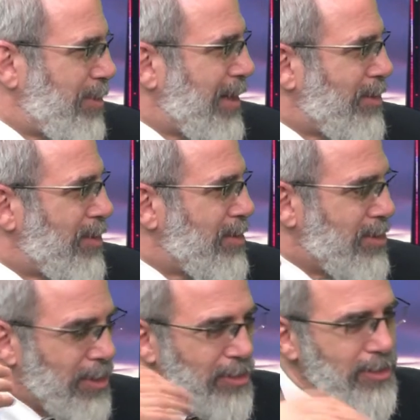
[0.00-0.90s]
backward.
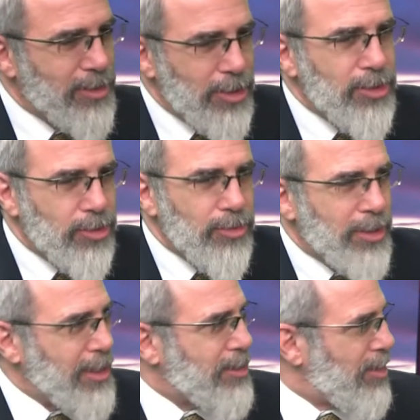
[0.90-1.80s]
So just do the
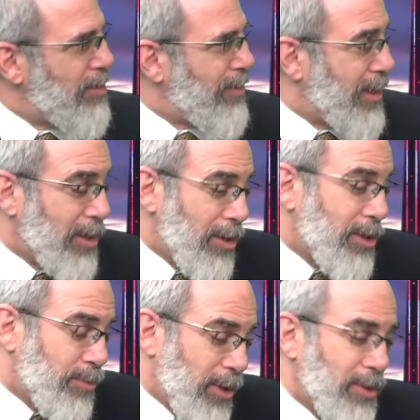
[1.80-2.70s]
things that are fun.
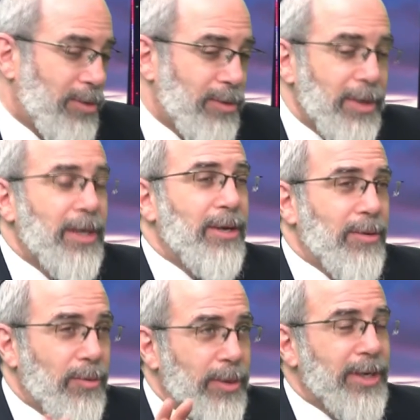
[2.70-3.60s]
HaKadosh Baruch Hu
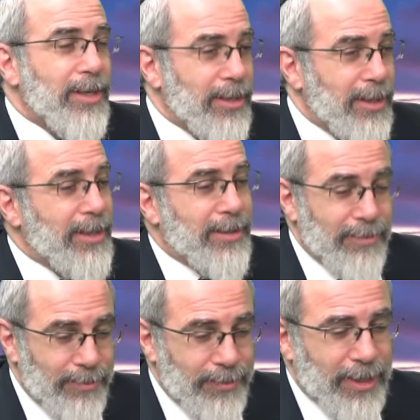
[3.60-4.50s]
will
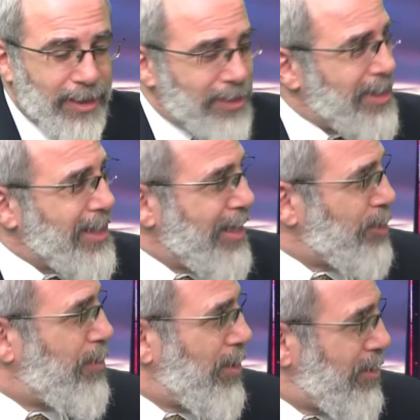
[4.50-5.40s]
figure out the
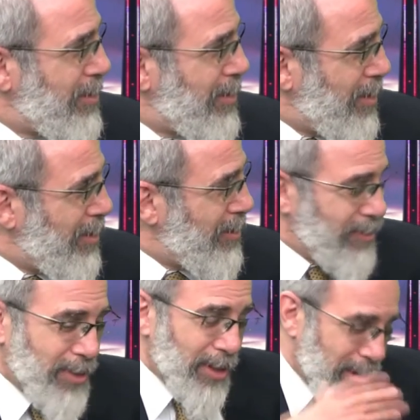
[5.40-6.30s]
cheshbon.
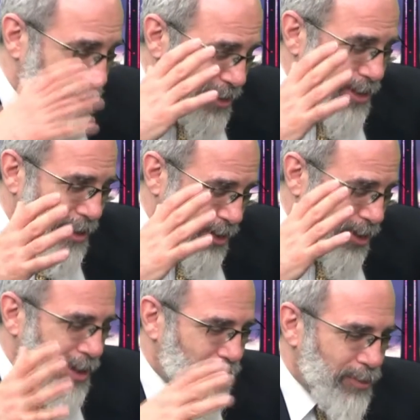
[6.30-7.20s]

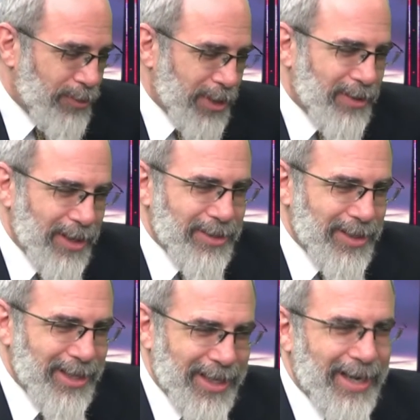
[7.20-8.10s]
God will figure out
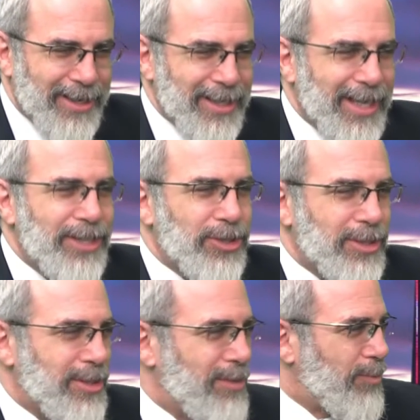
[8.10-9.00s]
the
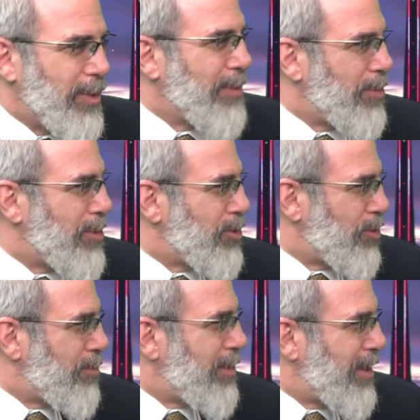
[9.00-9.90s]
calculations where a person
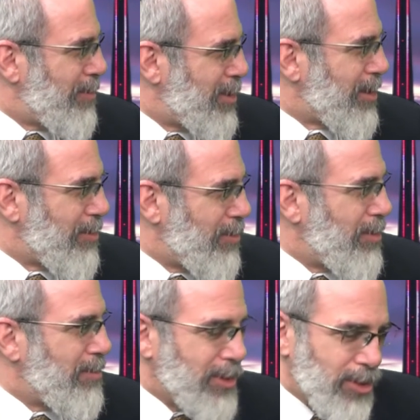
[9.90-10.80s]
should be at a particular
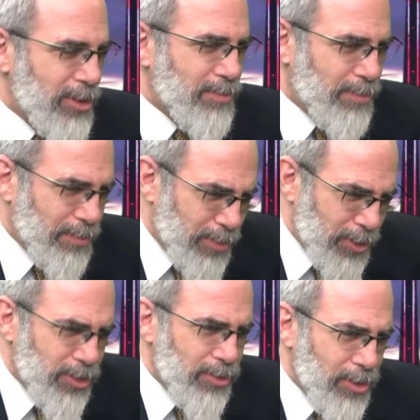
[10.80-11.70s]
moment, but just
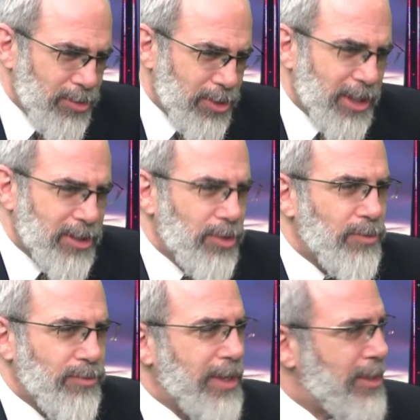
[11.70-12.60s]
pursue those things that
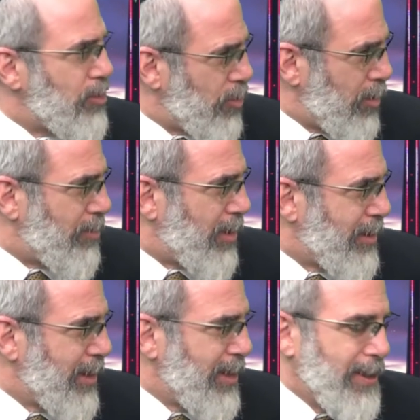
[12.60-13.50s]
you find
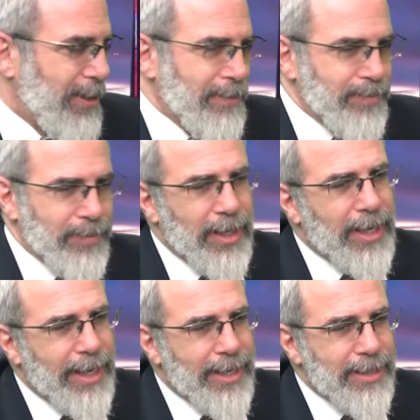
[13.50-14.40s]
enjoyable.
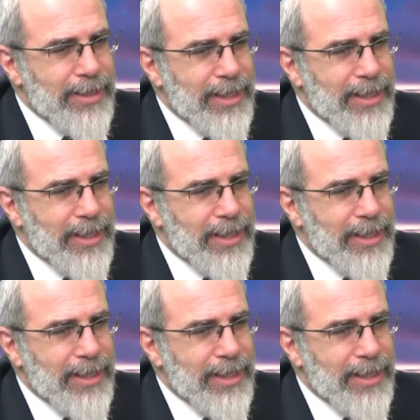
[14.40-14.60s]
And